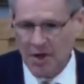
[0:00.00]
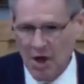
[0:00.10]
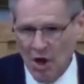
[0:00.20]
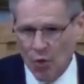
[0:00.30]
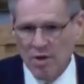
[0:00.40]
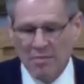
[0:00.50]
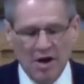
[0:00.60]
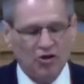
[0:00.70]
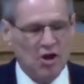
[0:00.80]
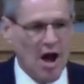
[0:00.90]
we must
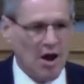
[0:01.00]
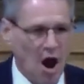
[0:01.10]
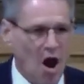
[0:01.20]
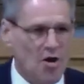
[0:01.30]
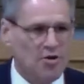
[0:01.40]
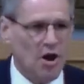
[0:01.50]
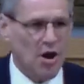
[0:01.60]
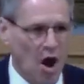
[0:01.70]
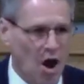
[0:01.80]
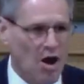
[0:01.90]
not harden our
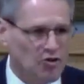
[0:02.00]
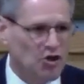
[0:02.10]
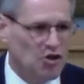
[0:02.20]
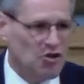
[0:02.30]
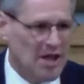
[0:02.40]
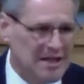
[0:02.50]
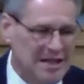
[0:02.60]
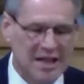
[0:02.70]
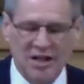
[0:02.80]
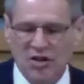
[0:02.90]
hearts as they did
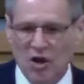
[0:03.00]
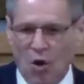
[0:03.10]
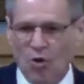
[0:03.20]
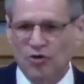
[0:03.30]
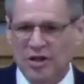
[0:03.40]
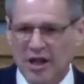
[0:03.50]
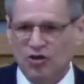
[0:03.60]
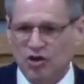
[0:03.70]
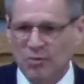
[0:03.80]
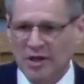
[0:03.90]
in the Old
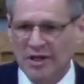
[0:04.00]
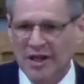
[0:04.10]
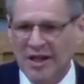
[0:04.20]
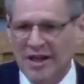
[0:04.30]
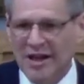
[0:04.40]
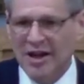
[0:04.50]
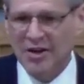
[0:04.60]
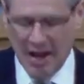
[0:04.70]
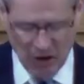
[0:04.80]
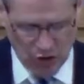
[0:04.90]
Testament uh,
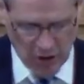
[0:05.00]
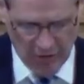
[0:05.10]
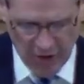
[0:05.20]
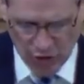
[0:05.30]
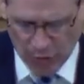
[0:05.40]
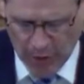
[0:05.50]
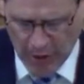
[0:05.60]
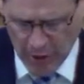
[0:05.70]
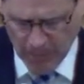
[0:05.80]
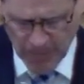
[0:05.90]
nation of
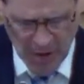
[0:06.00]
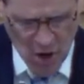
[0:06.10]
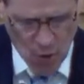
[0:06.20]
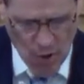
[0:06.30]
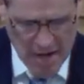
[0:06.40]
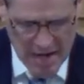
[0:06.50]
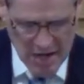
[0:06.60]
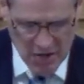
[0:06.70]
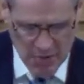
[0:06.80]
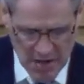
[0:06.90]
Israel. We need to
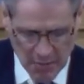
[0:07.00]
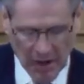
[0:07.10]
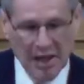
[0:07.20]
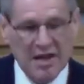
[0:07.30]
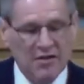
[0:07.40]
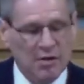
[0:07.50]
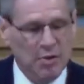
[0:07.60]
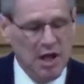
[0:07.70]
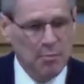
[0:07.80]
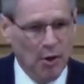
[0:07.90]
be believing
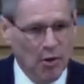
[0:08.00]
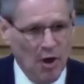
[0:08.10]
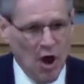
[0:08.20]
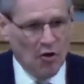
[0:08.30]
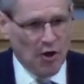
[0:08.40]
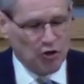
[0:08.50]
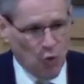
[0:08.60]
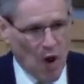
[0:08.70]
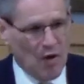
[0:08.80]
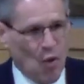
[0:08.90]
people. There's
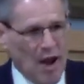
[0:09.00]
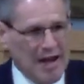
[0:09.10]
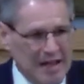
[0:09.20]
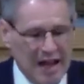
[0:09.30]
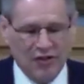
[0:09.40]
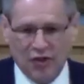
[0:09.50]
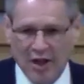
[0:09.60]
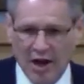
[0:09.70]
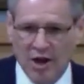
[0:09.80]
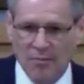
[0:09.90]
one way to get
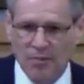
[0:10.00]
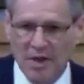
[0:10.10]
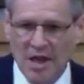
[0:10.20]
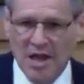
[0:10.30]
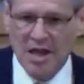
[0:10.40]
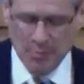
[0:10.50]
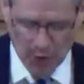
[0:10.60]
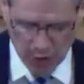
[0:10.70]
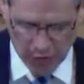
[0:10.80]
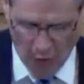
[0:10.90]
there. Hebrews
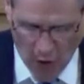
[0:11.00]
4,